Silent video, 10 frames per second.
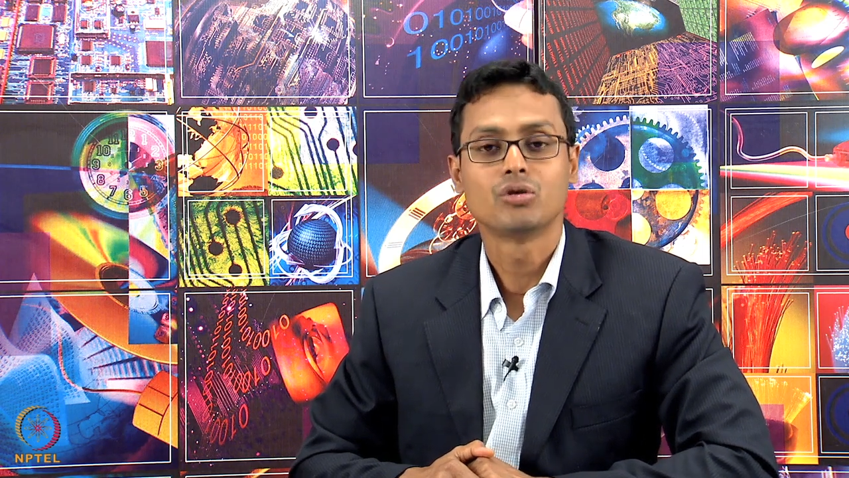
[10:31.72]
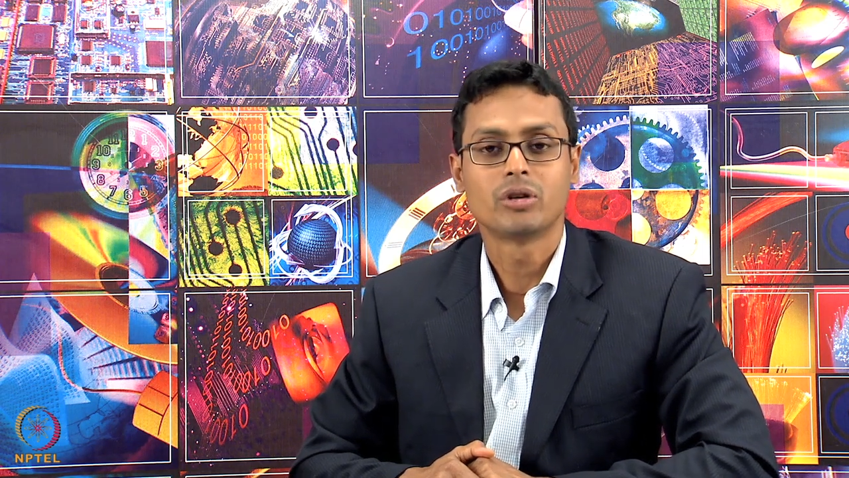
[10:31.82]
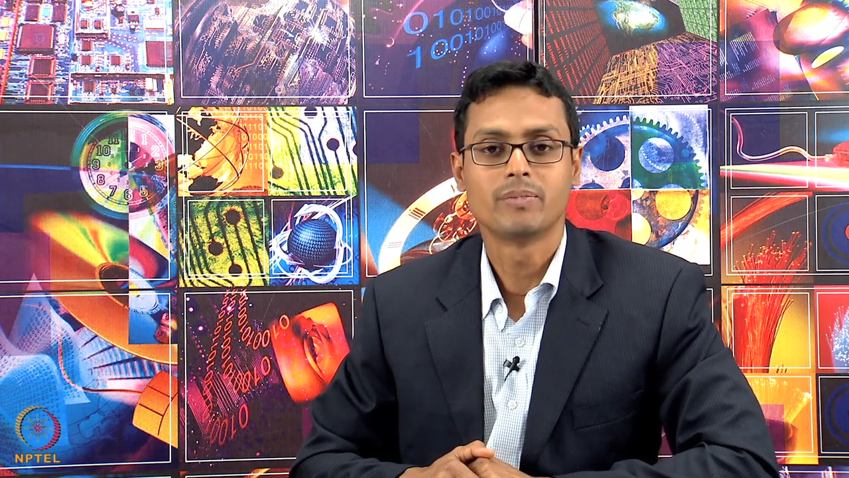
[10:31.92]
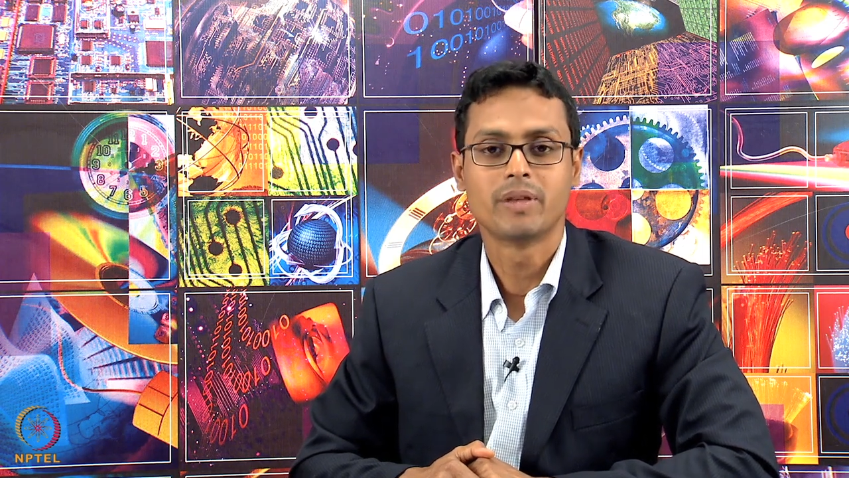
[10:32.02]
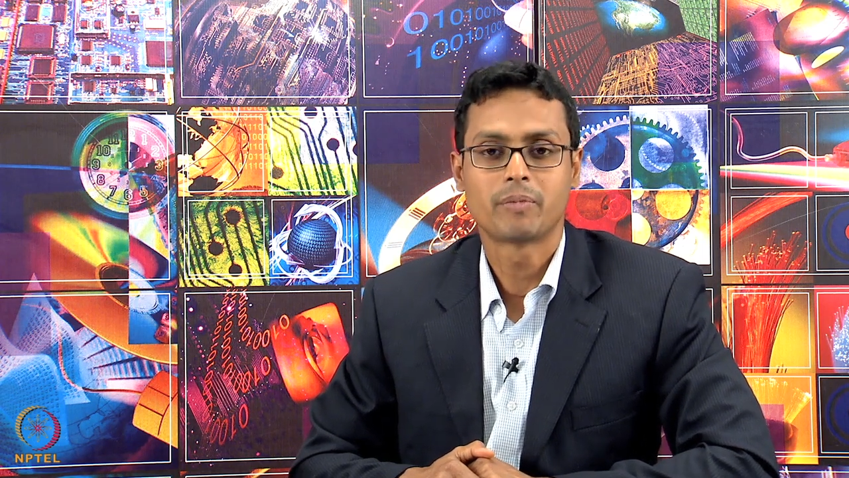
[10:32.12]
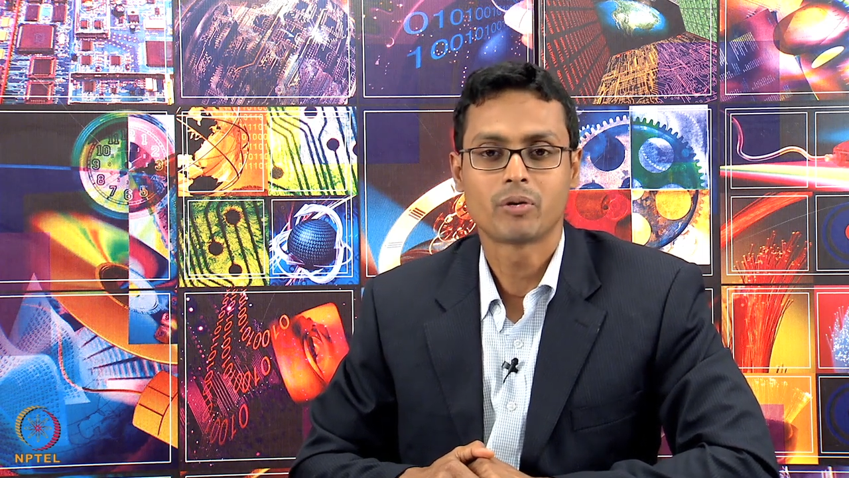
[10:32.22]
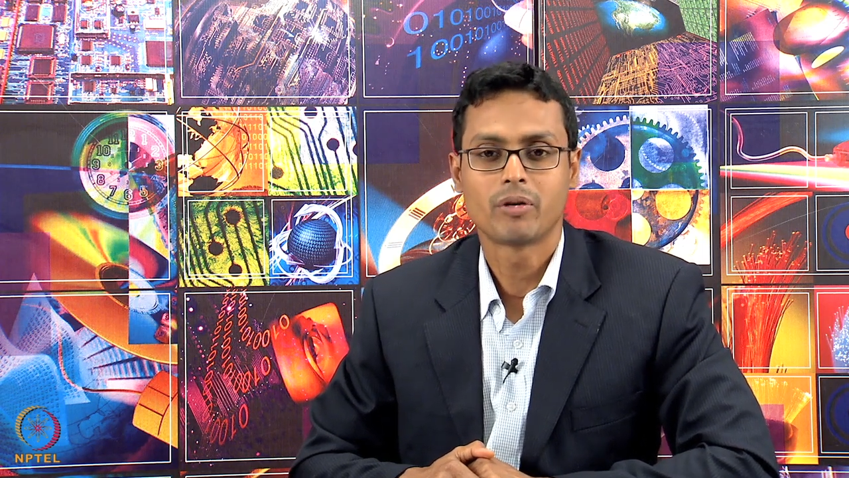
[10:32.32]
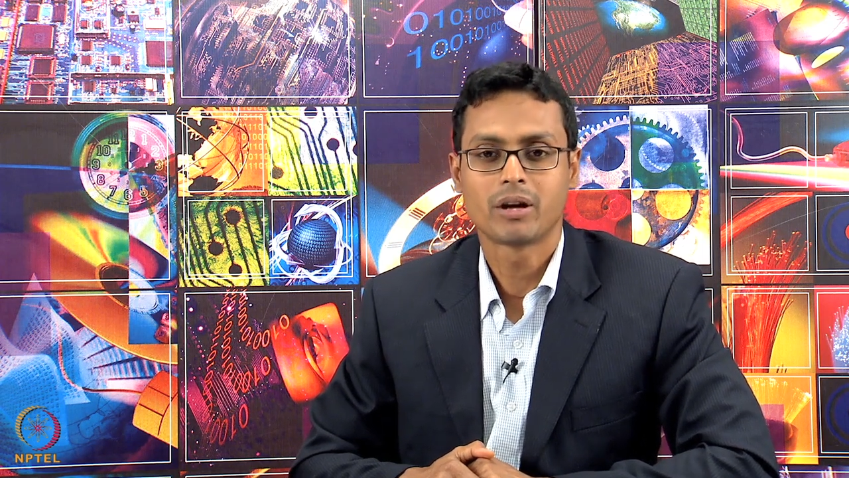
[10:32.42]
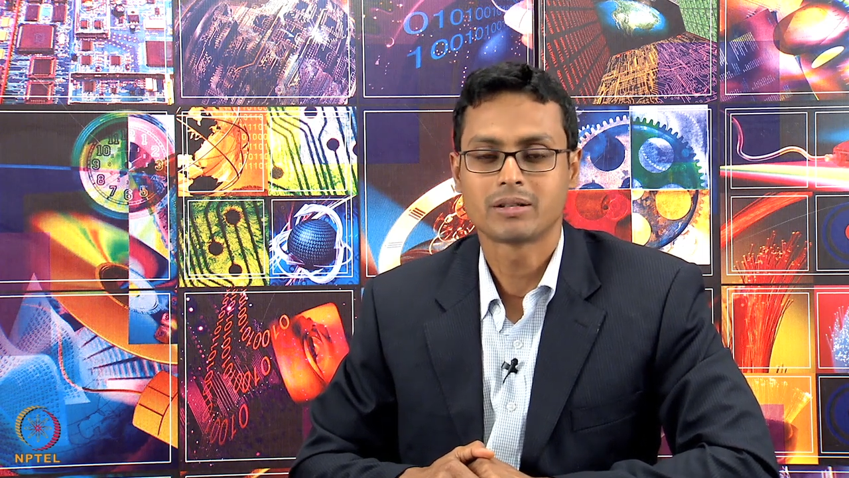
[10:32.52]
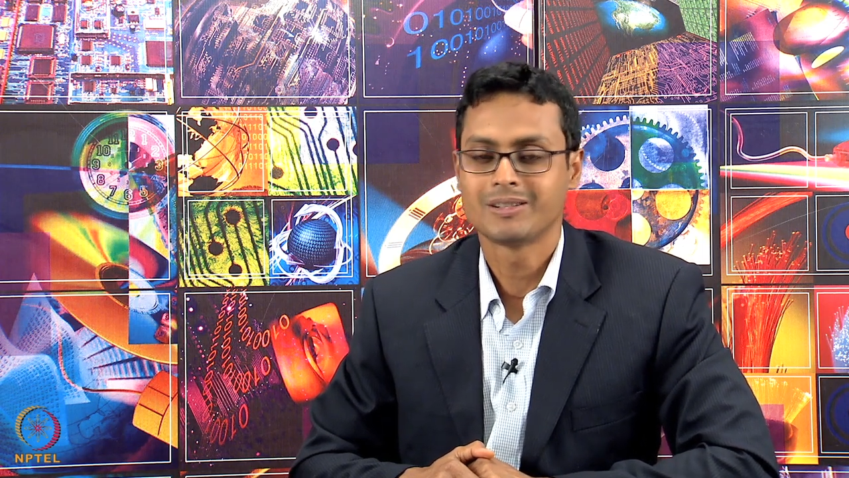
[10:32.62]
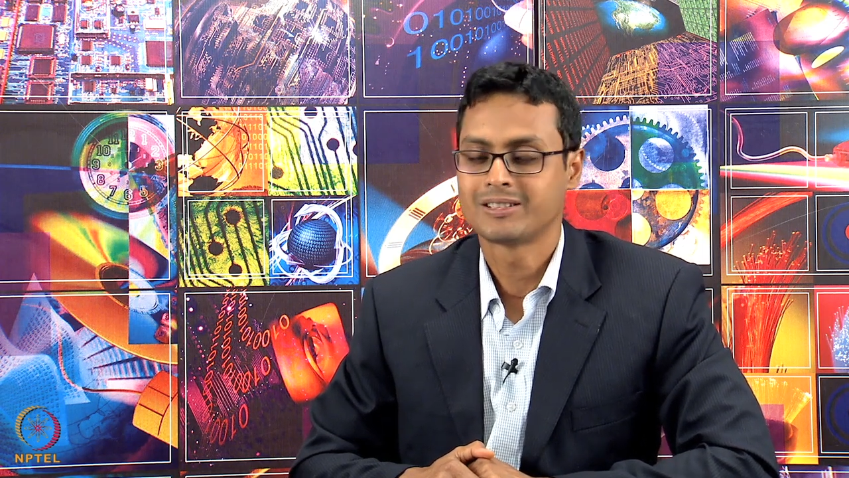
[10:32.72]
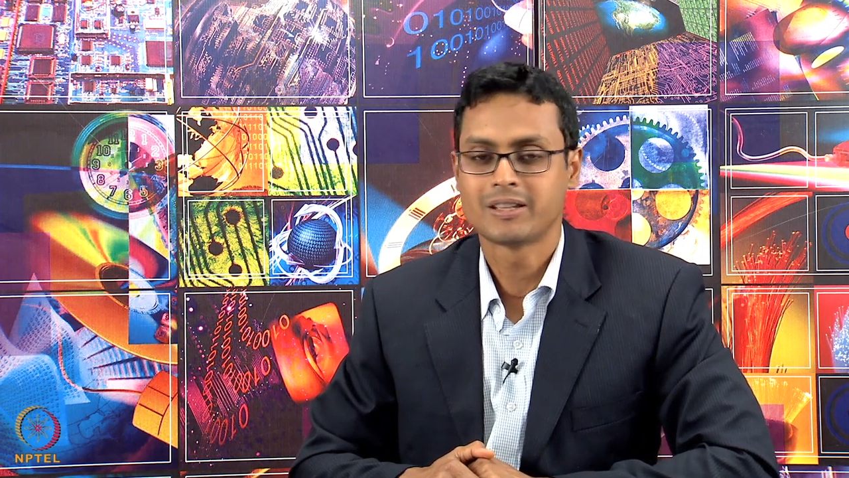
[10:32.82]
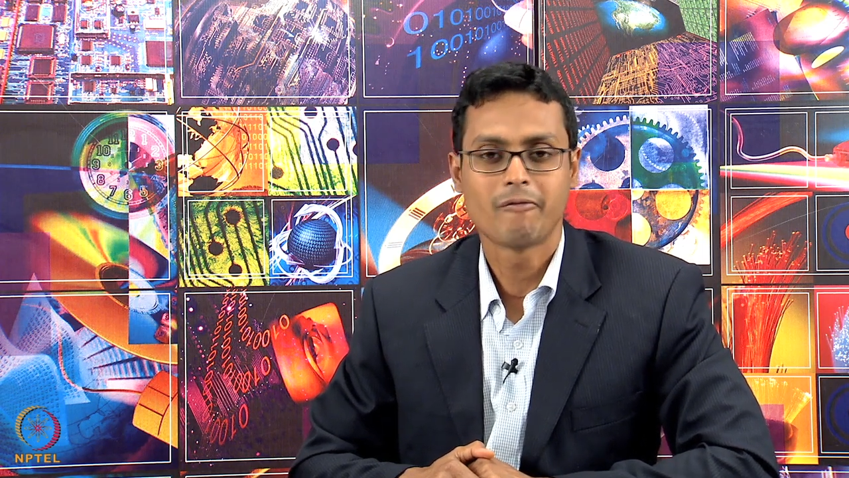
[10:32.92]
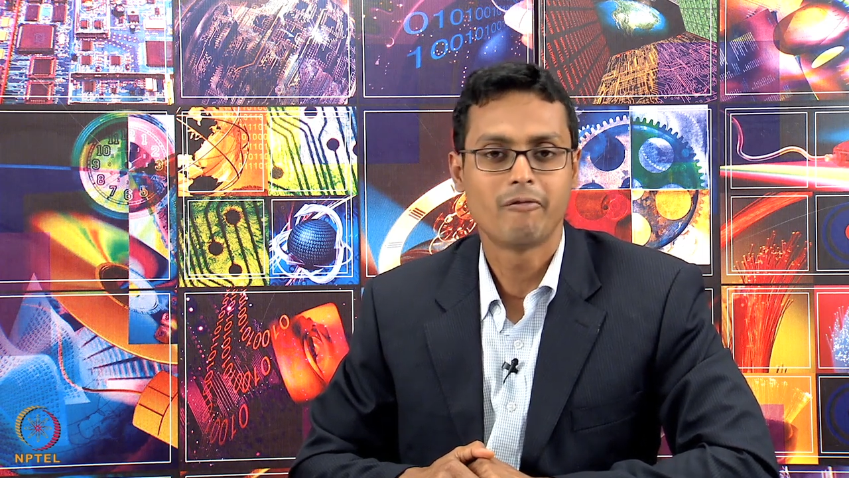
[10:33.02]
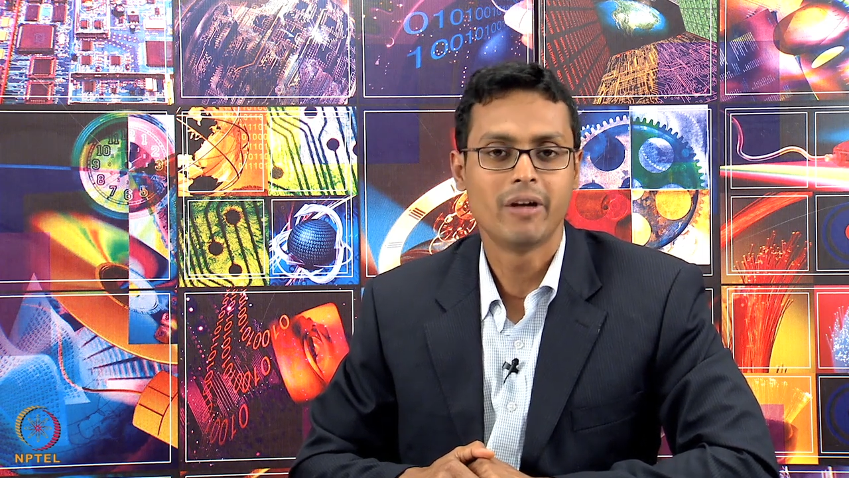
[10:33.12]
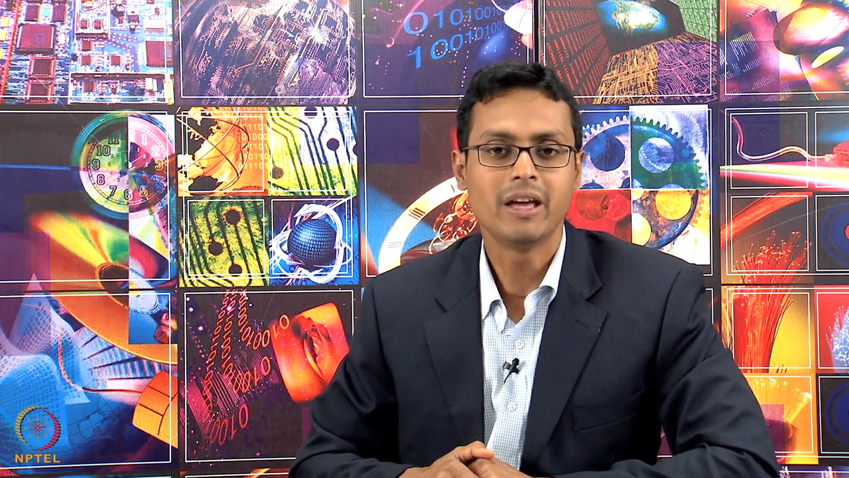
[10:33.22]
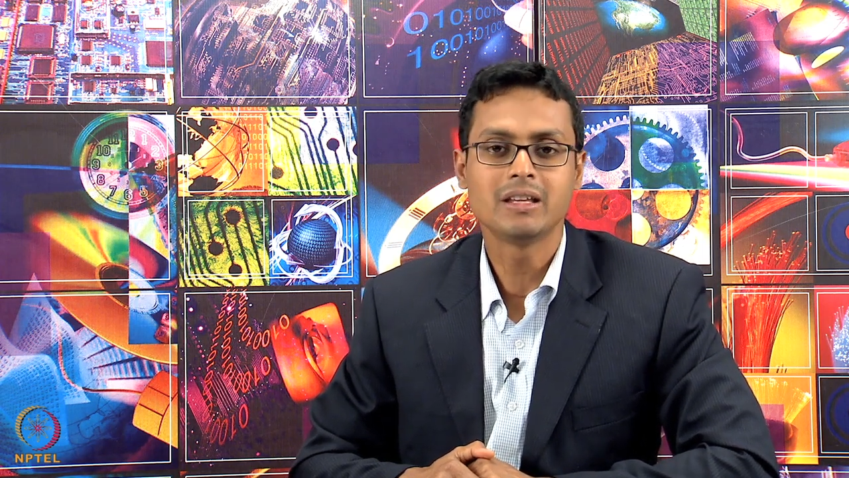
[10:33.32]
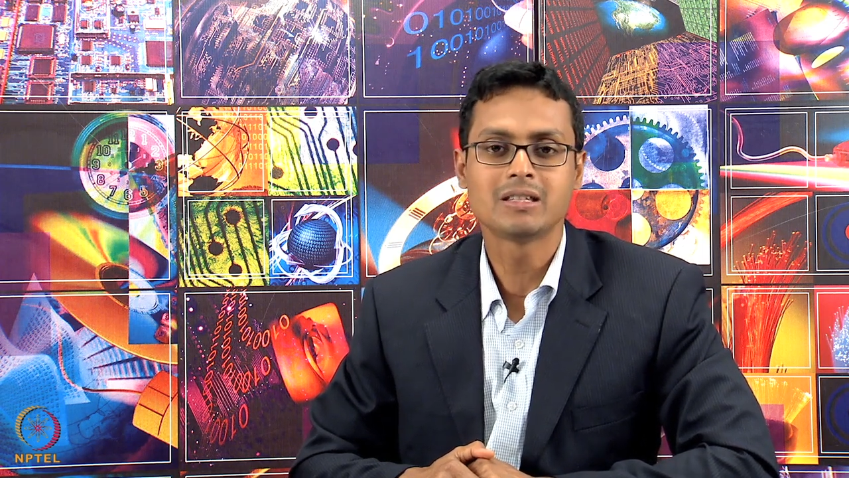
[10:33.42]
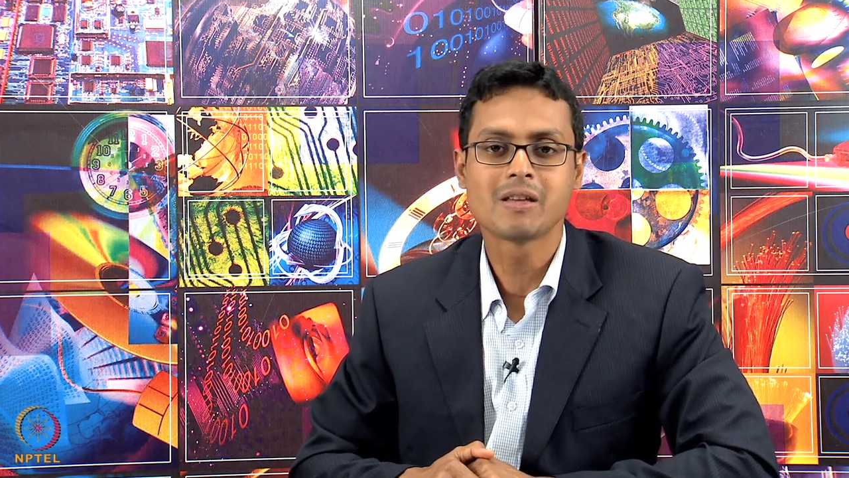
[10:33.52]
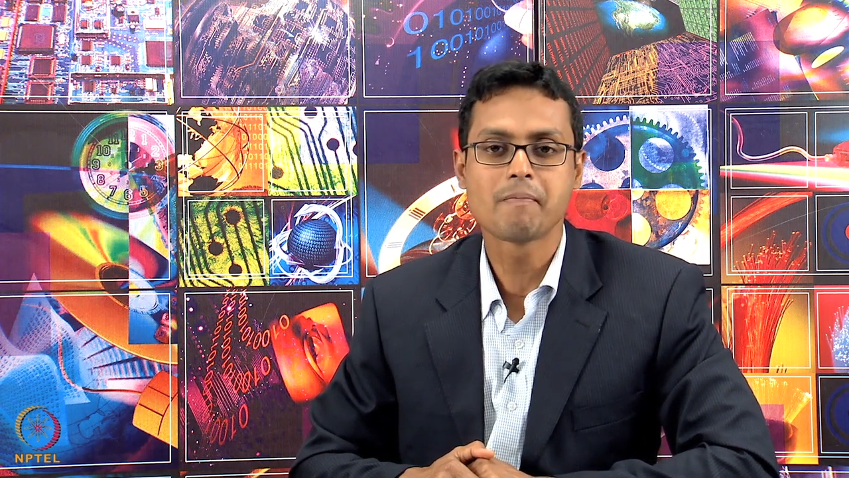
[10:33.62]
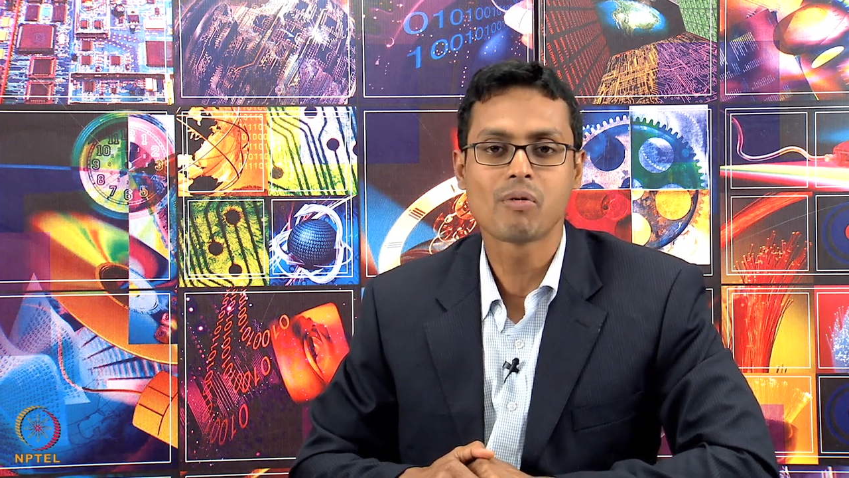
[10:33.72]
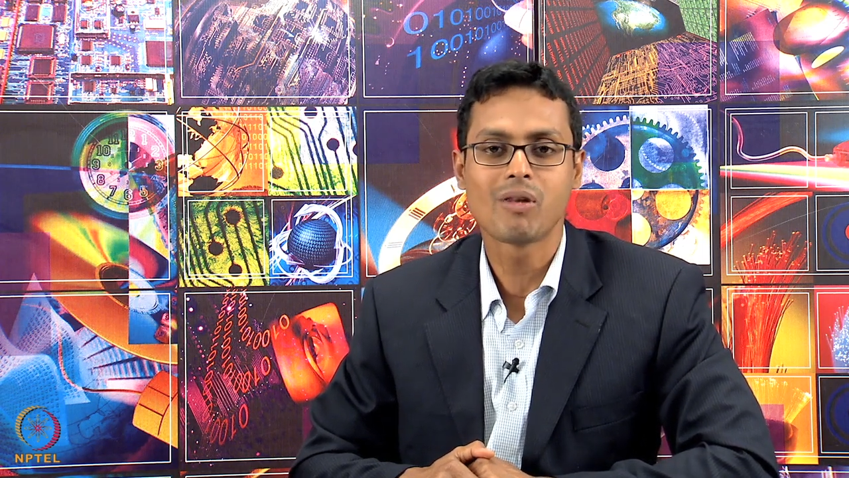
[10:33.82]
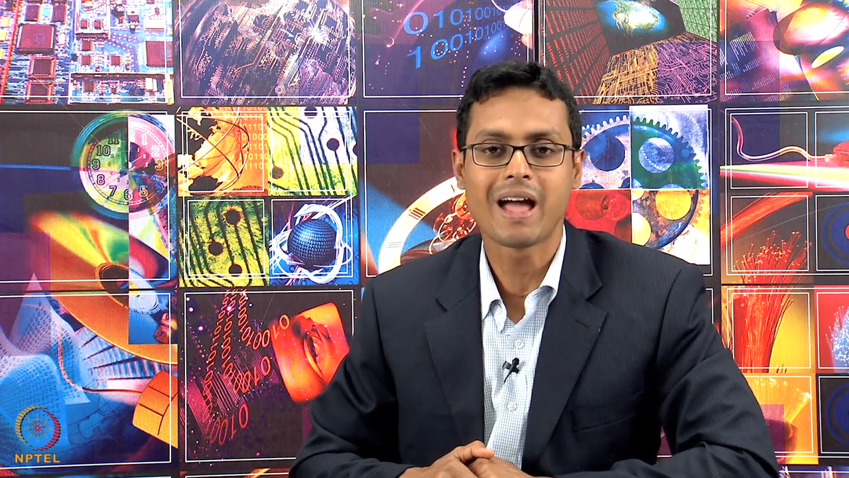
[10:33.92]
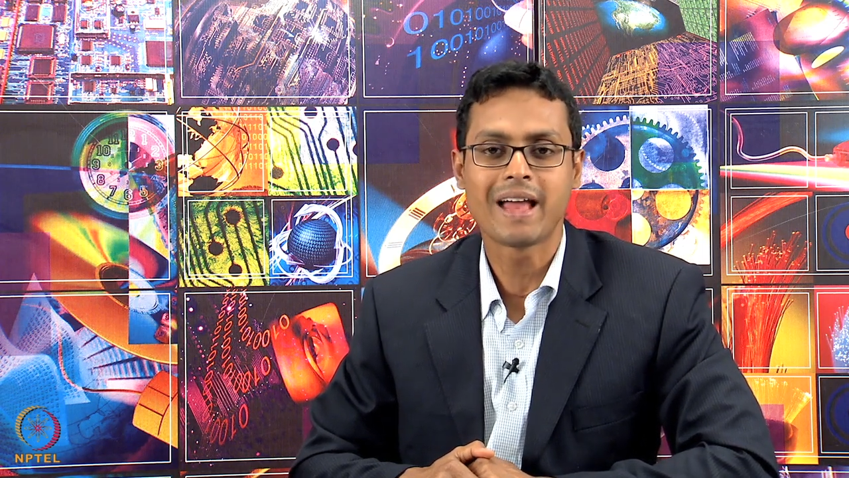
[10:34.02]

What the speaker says: to give the product. It is a very simple